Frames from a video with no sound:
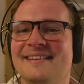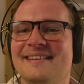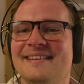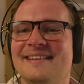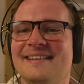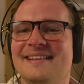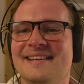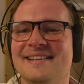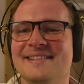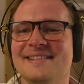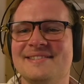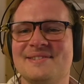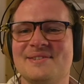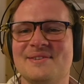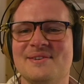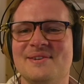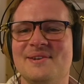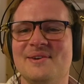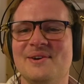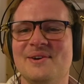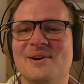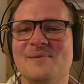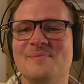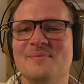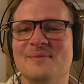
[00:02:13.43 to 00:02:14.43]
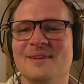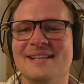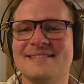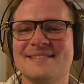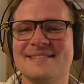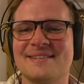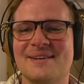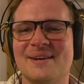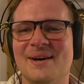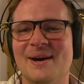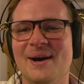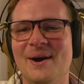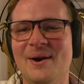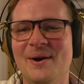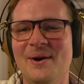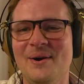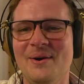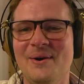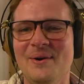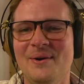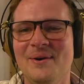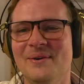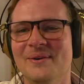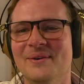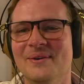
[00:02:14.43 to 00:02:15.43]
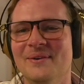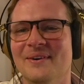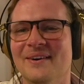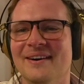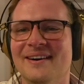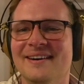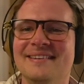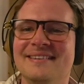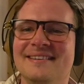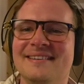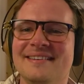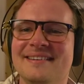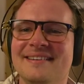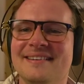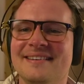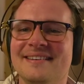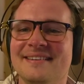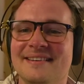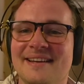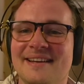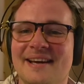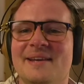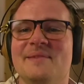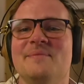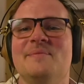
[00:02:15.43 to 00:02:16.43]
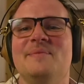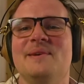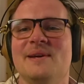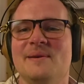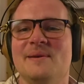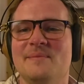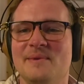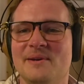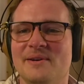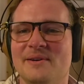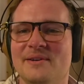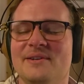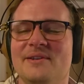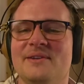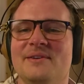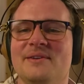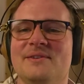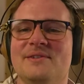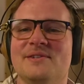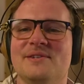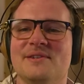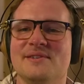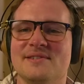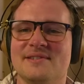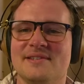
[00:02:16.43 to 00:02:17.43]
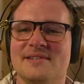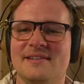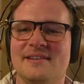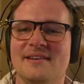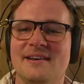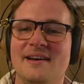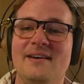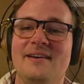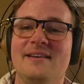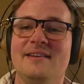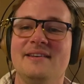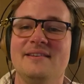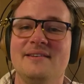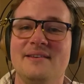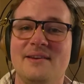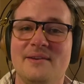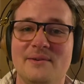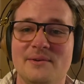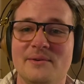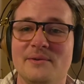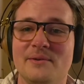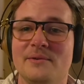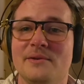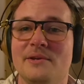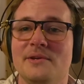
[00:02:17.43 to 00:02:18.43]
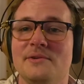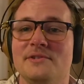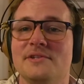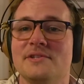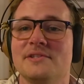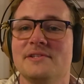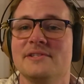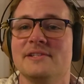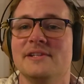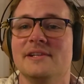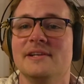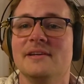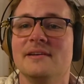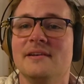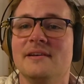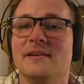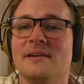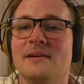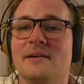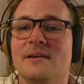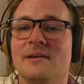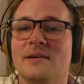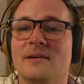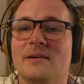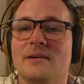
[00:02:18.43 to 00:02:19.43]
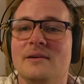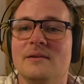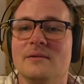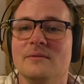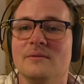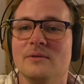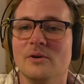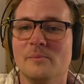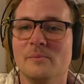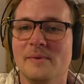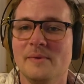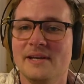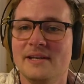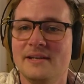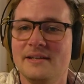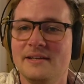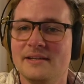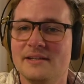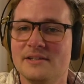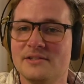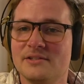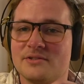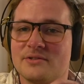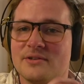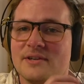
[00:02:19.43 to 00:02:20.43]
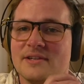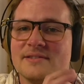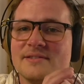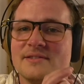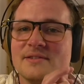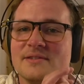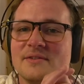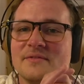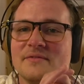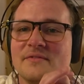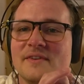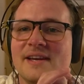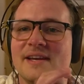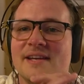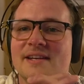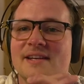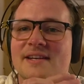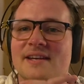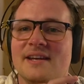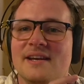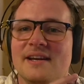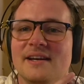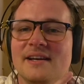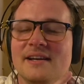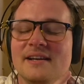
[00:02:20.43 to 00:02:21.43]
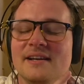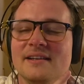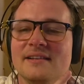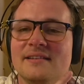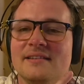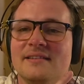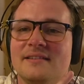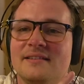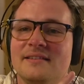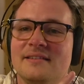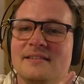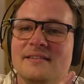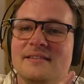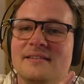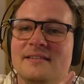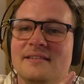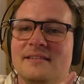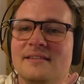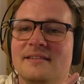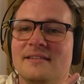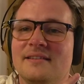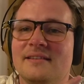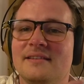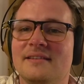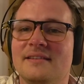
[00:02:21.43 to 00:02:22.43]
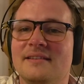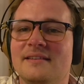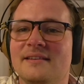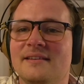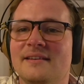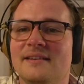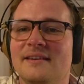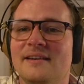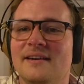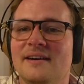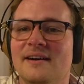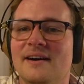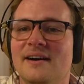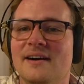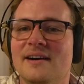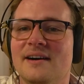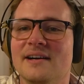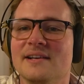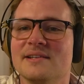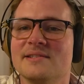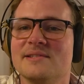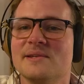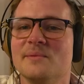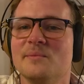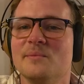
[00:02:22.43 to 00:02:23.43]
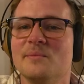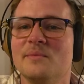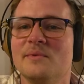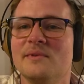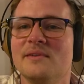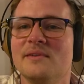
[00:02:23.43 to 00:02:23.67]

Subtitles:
Eastern Europe, let's go! 9 p.m. here in New Jersey. Oh, I didn't know you were in New Jersey. Romania, Transylvania. Awesome.